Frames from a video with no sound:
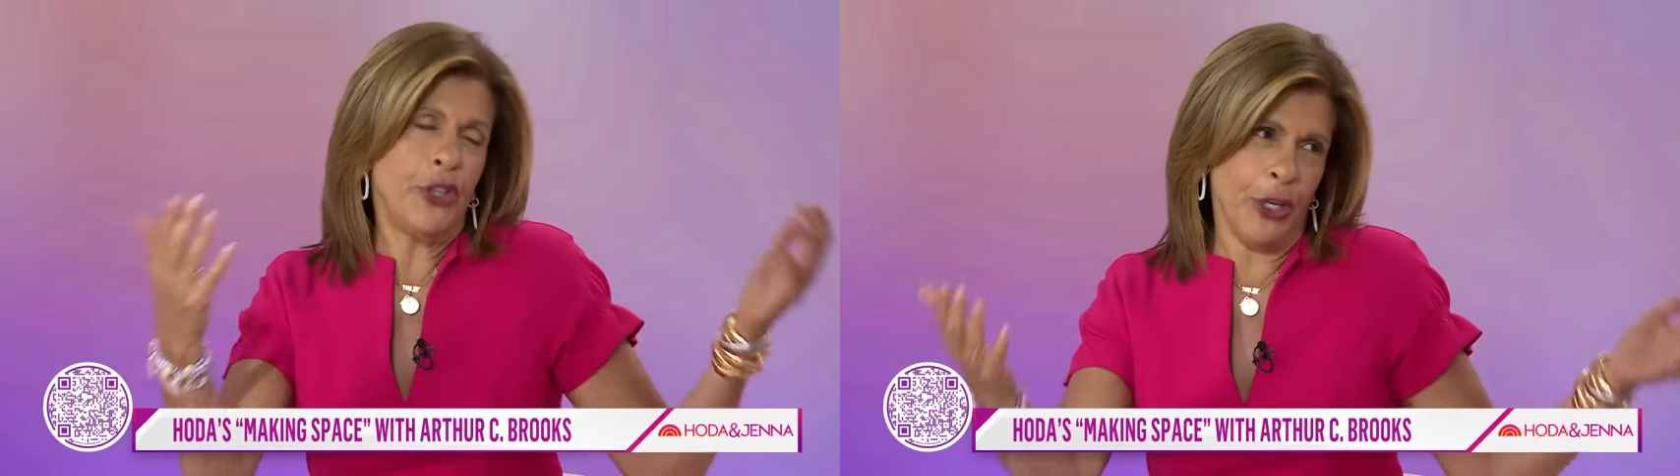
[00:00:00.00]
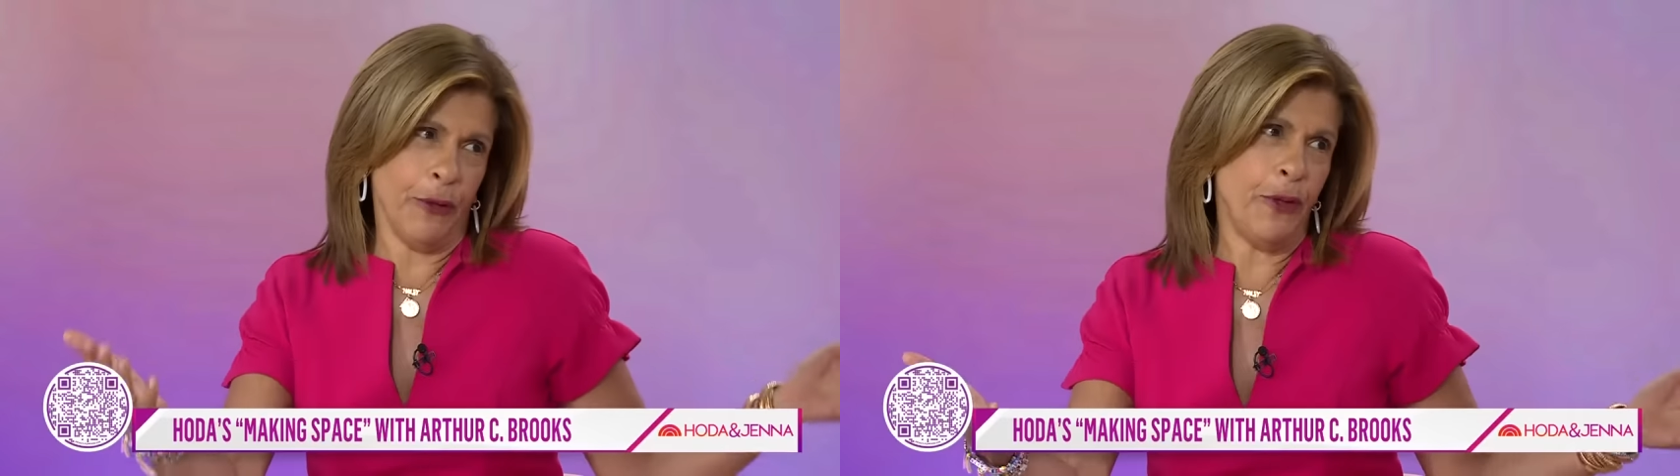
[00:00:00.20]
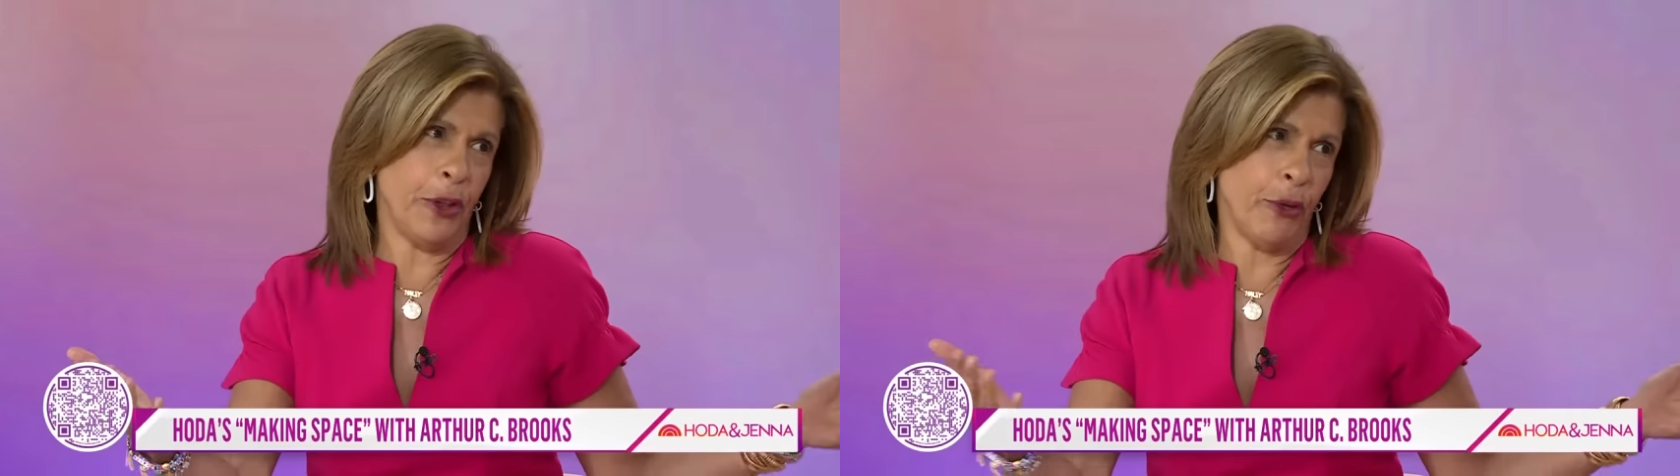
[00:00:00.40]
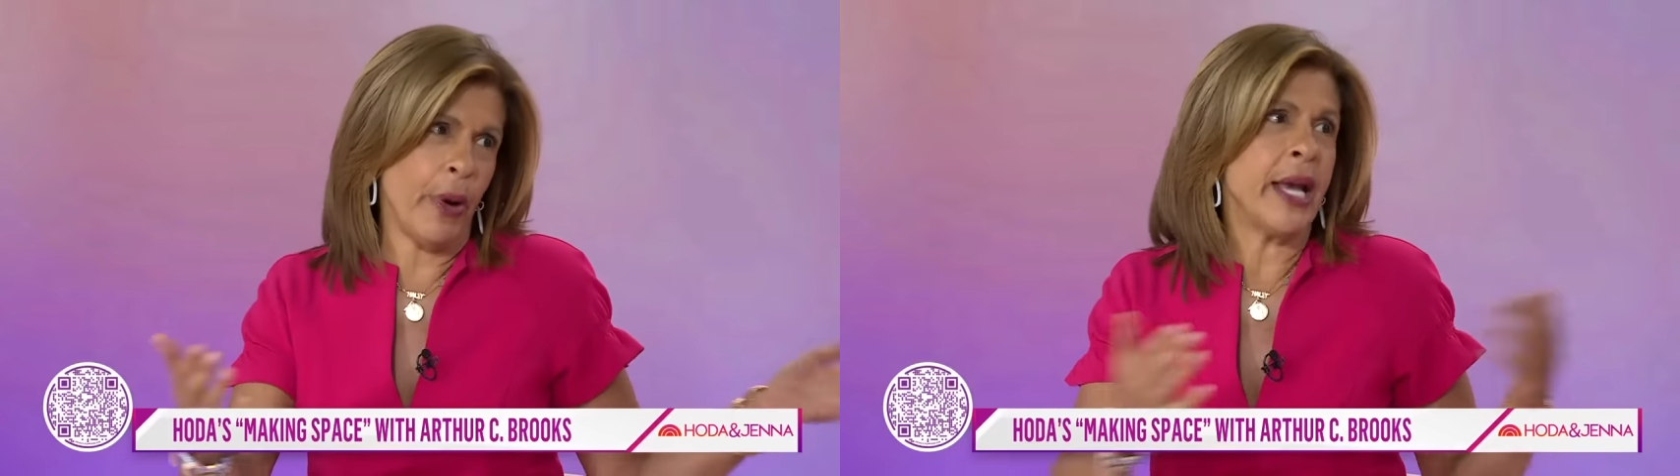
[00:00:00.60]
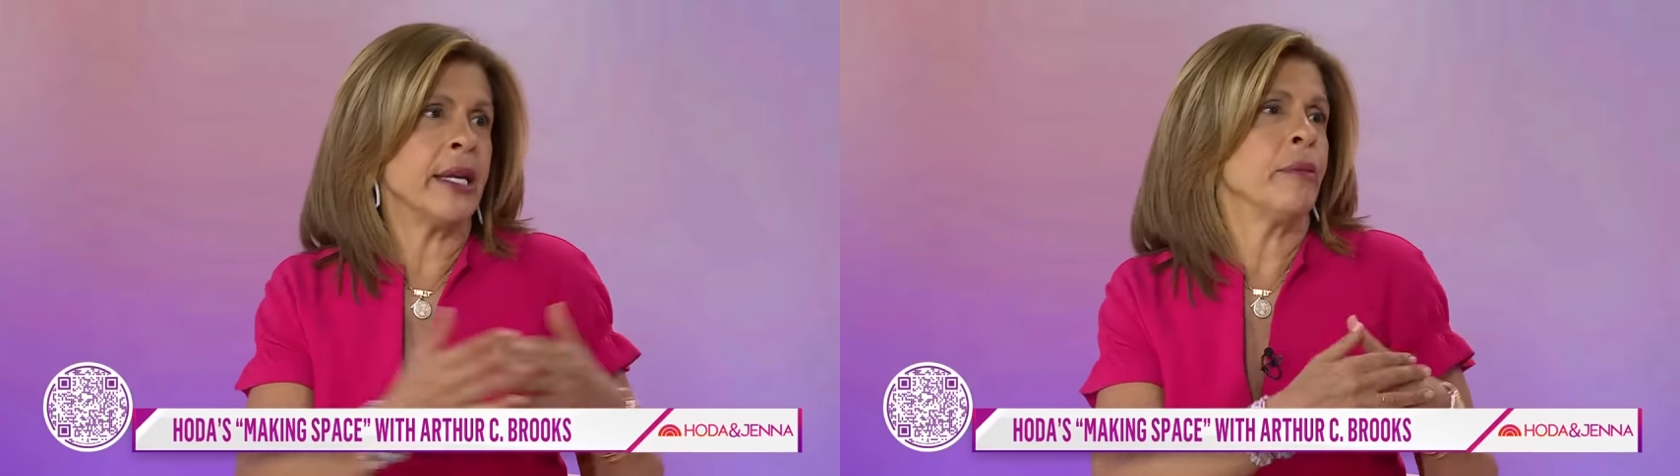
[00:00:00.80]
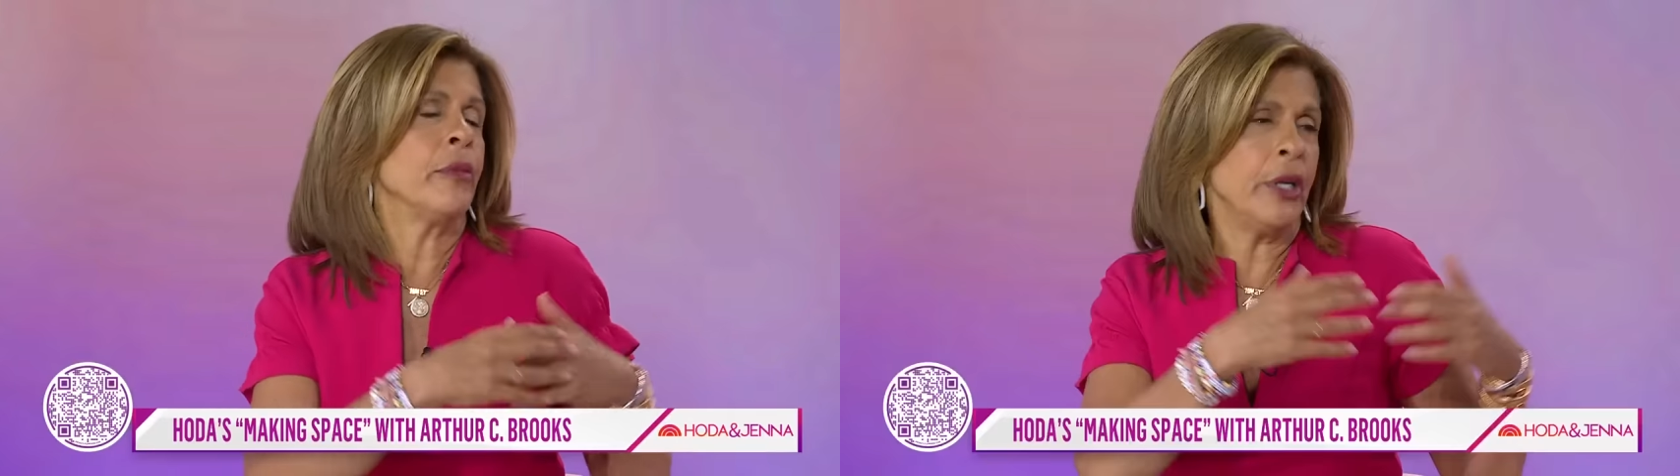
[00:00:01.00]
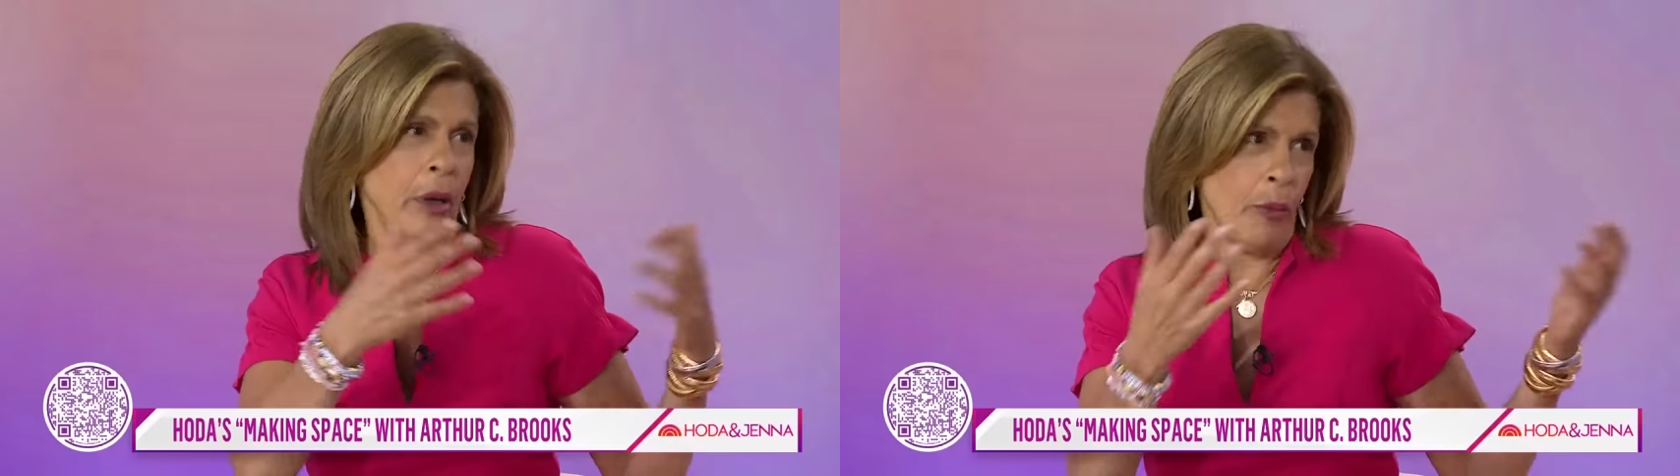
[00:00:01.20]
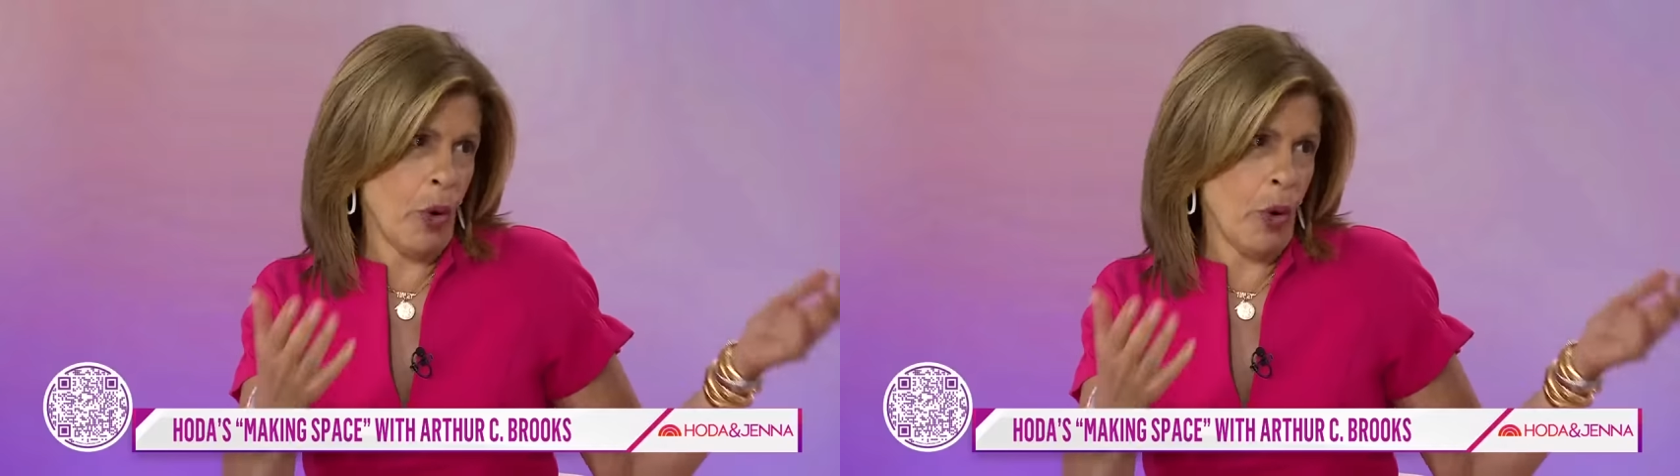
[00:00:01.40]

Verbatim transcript: till fifth grade at, you know,